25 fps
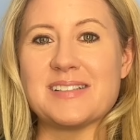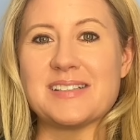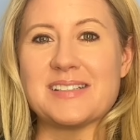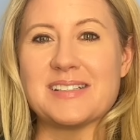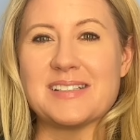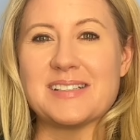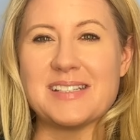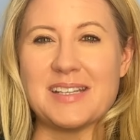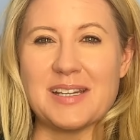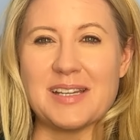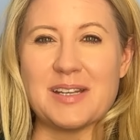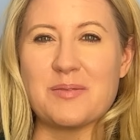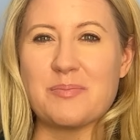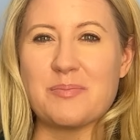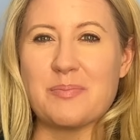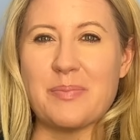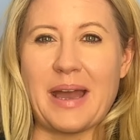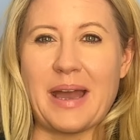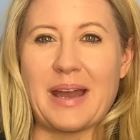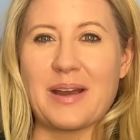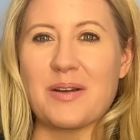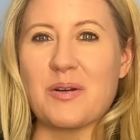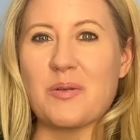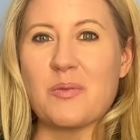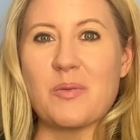did
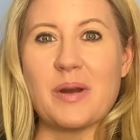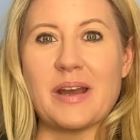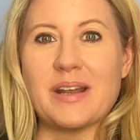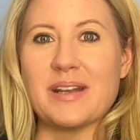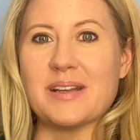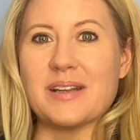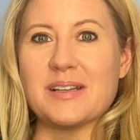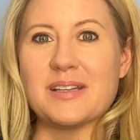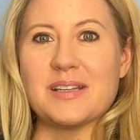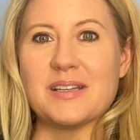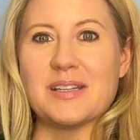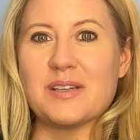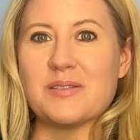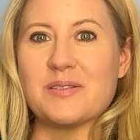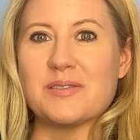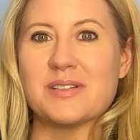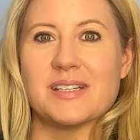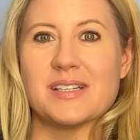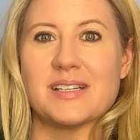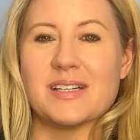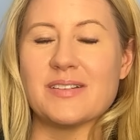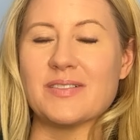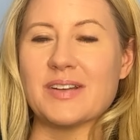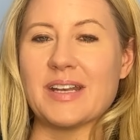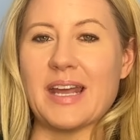back when you
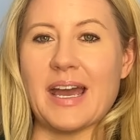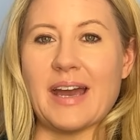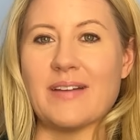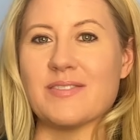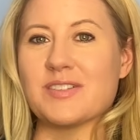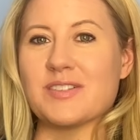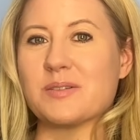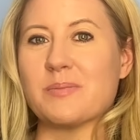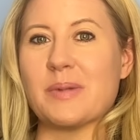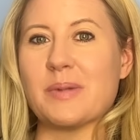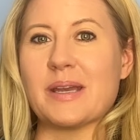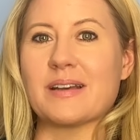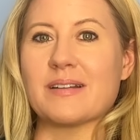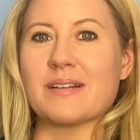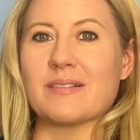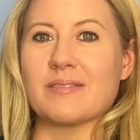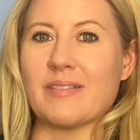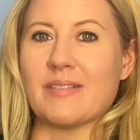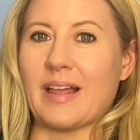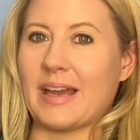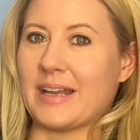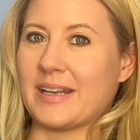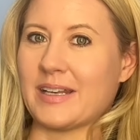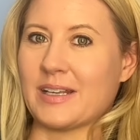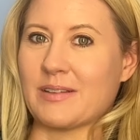didn't even have to make
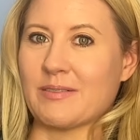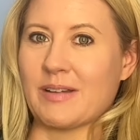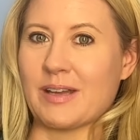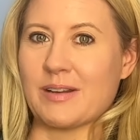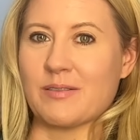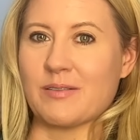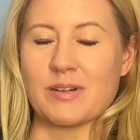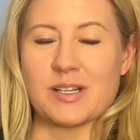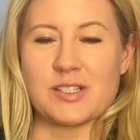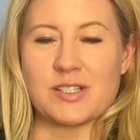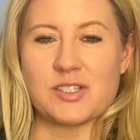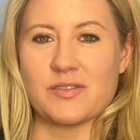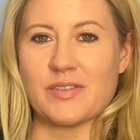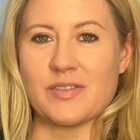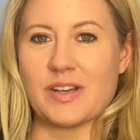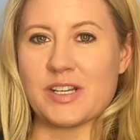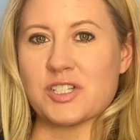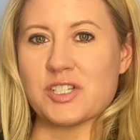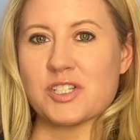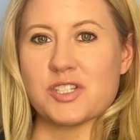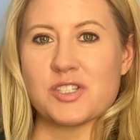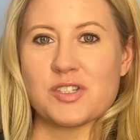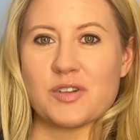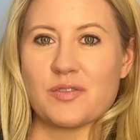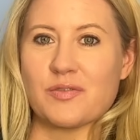Lightning Lane
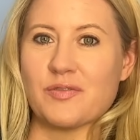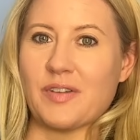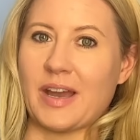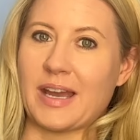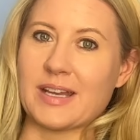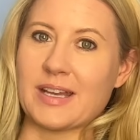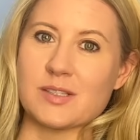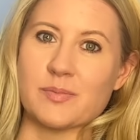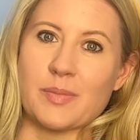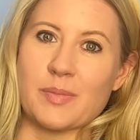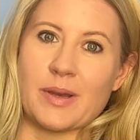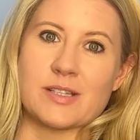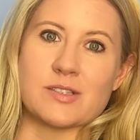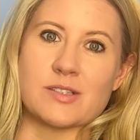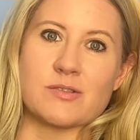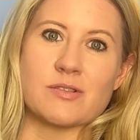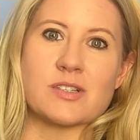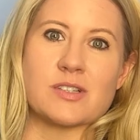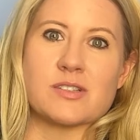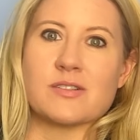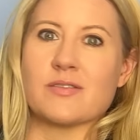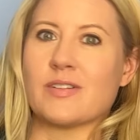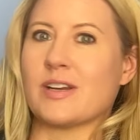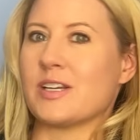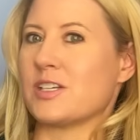reservations or Fast Pass
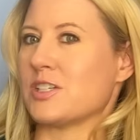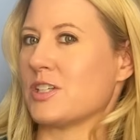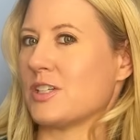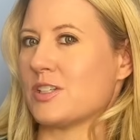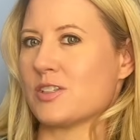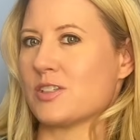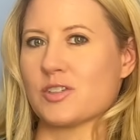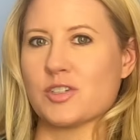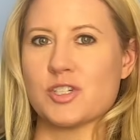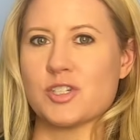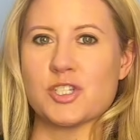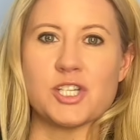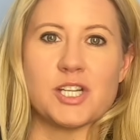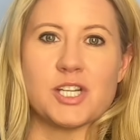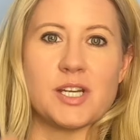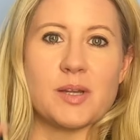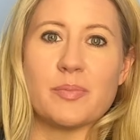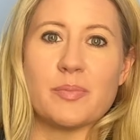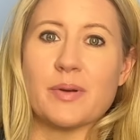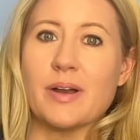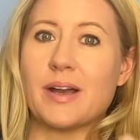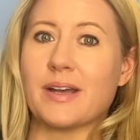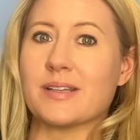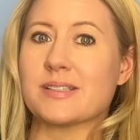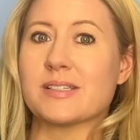reservations or Genie
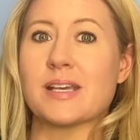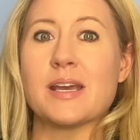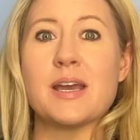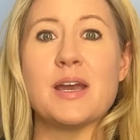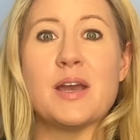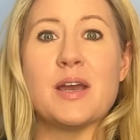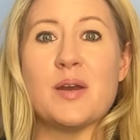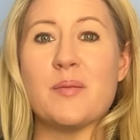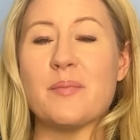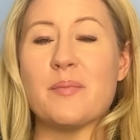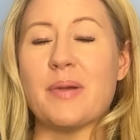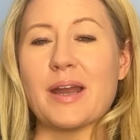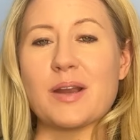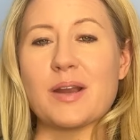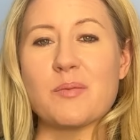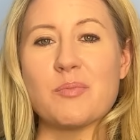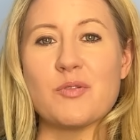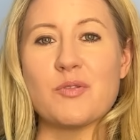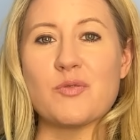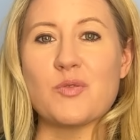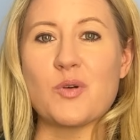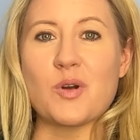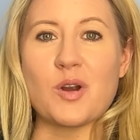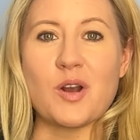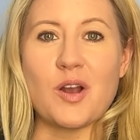Plus. Back
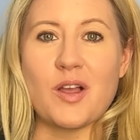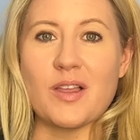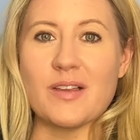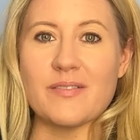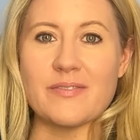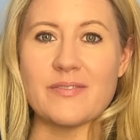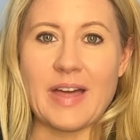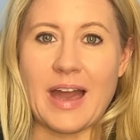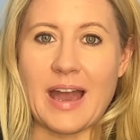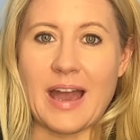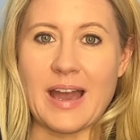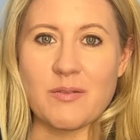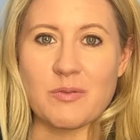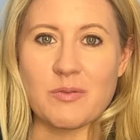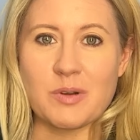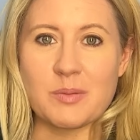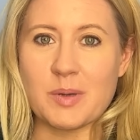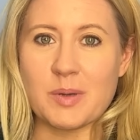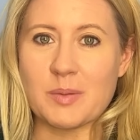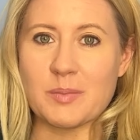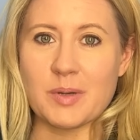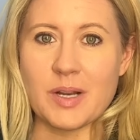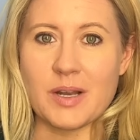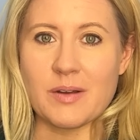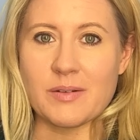before all of that,
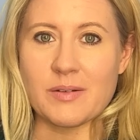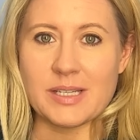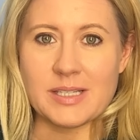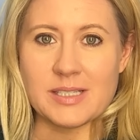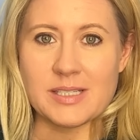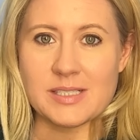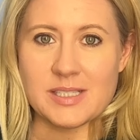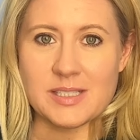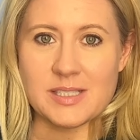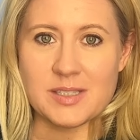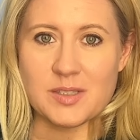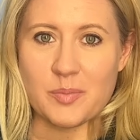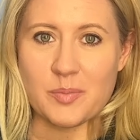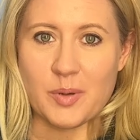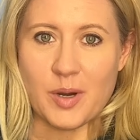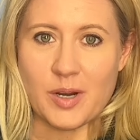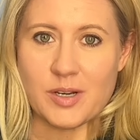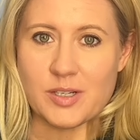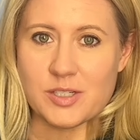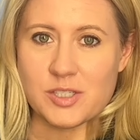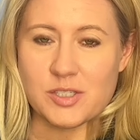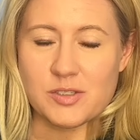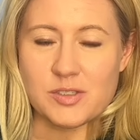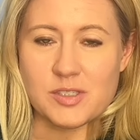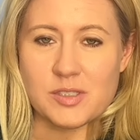remember how easy the
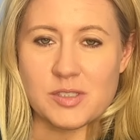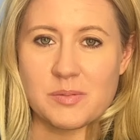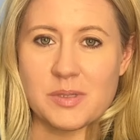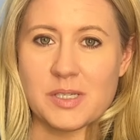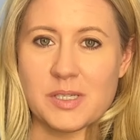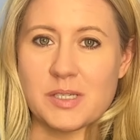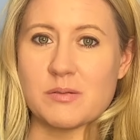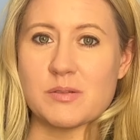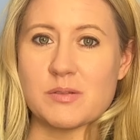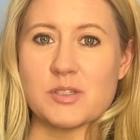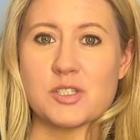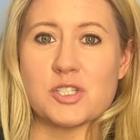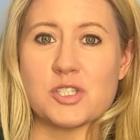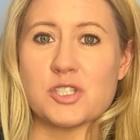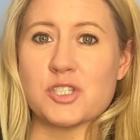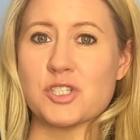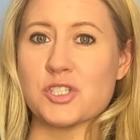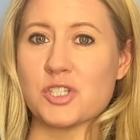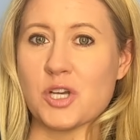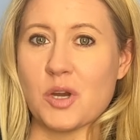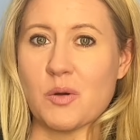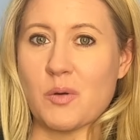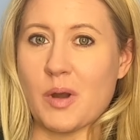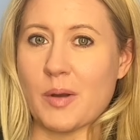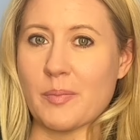parks used to be? You would just
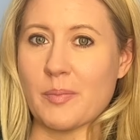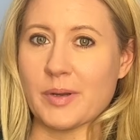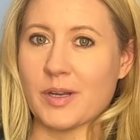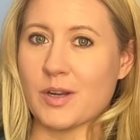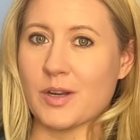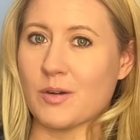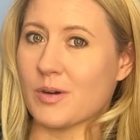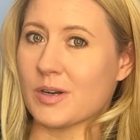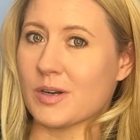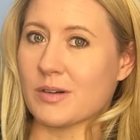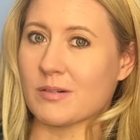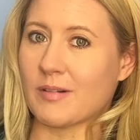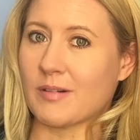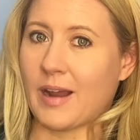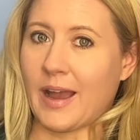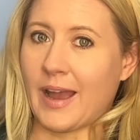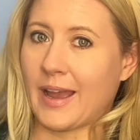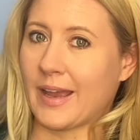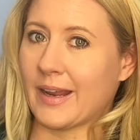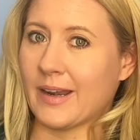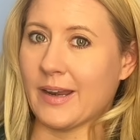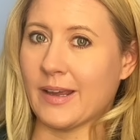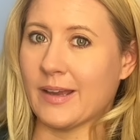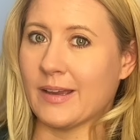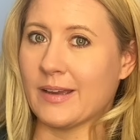show up and go on a
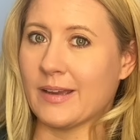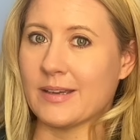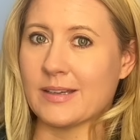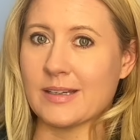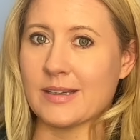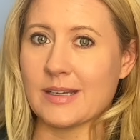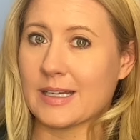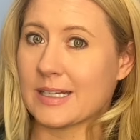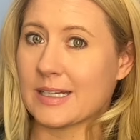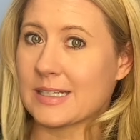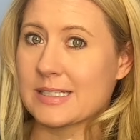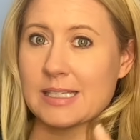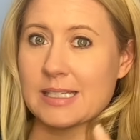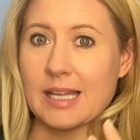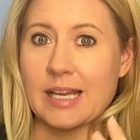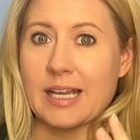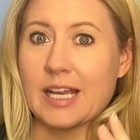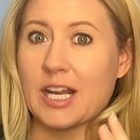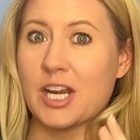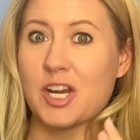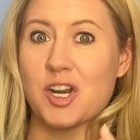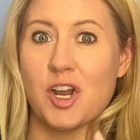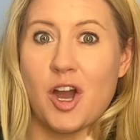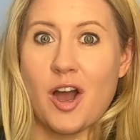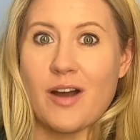ride. It's like
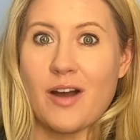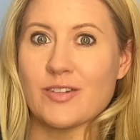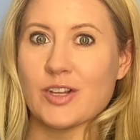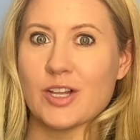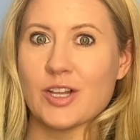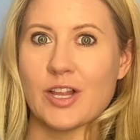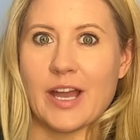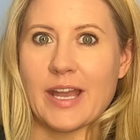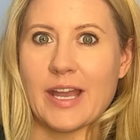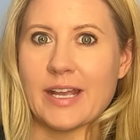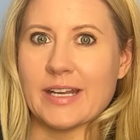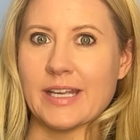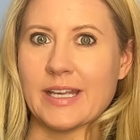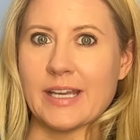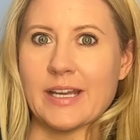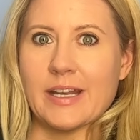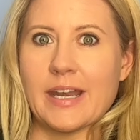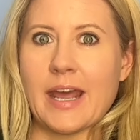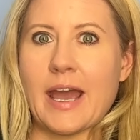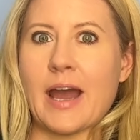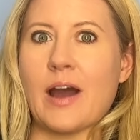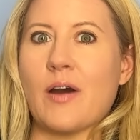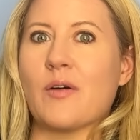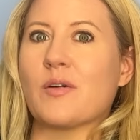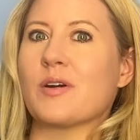a novel idea
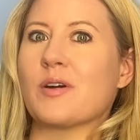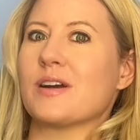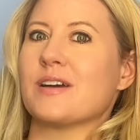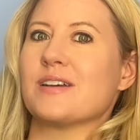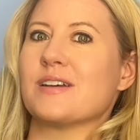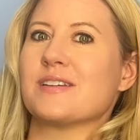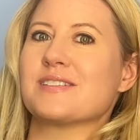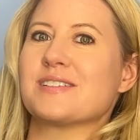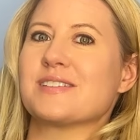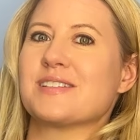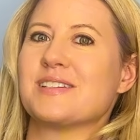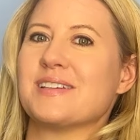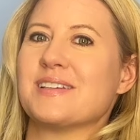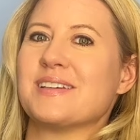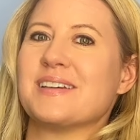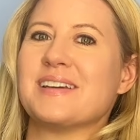now because